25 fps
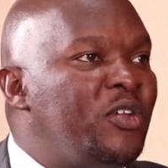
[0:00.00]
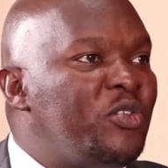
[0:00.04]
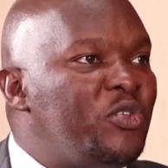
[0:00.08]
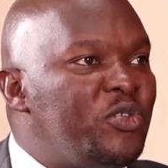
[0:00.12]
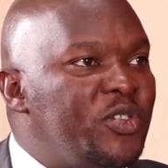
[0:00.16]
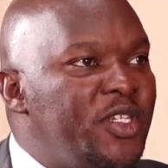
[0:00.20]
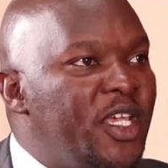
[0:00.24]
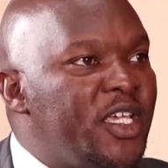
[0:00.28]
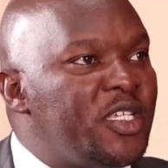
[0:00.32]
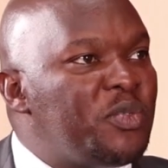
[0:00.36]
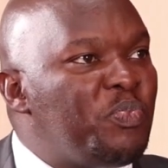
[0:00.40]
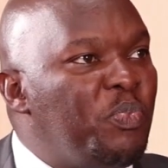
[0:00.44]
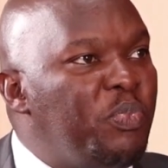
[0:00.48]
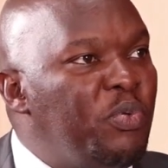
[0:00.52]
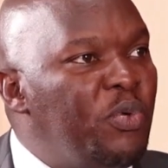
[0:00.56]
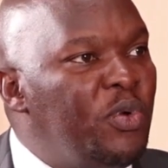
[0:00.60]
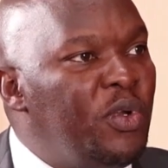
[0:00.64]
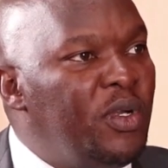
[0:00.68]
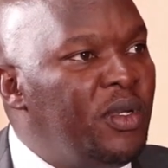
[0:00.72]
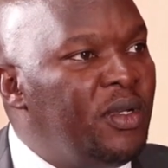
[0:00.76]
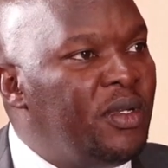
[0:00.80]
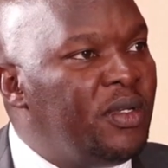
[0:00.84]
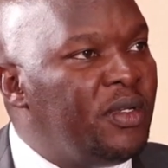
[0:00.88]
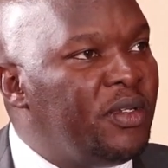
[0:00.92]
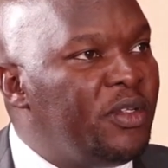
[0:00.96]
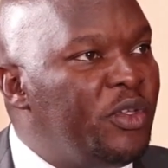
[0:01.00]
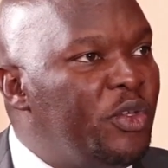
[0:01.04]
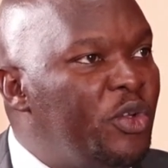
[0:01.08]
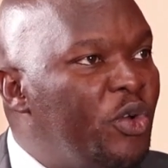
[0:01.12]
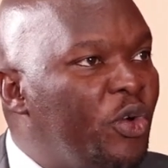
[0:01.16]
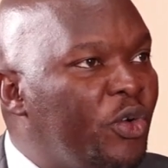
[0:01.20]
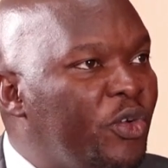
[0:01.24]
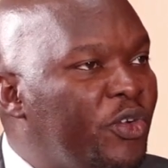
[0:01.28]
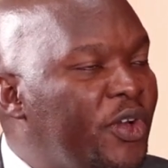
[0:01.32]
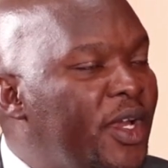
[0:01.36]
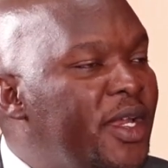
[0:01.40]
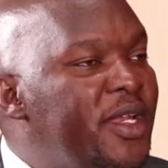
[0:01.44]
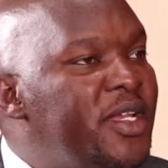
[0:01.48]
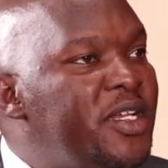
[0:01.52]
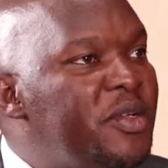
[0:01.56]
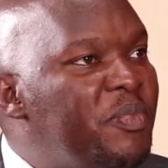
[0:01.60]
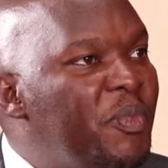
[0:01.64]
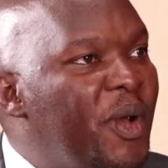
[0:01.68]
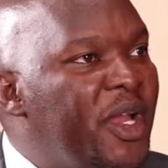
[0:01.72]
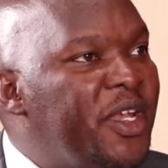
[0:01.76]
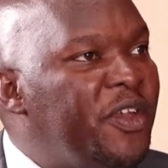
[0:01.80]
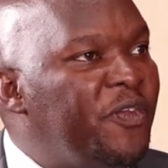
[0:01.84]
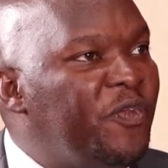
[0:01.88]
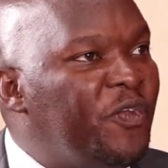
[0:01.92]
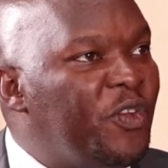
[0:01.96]
to just pull, you know, credit
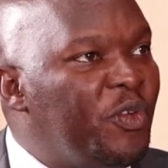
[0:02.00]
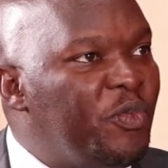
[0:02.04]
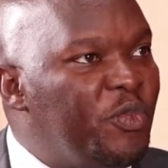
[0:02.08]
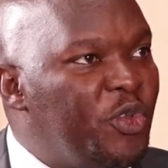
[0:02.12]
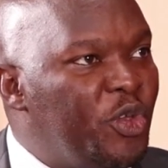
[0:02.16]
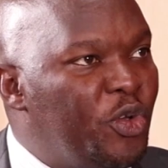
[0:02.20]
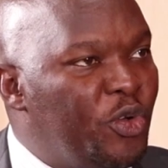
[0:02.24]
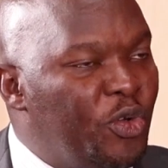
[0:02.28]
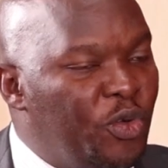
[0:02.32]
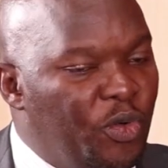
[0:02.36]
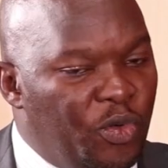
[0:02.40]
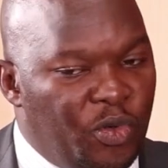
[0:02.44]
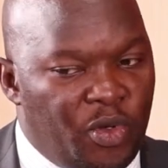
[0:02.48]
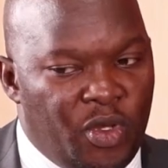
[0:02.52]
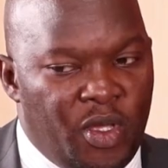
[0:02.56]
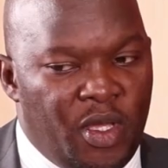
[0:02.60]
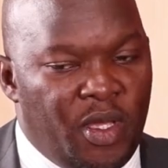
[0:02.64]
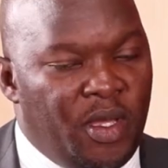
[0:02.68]
money from your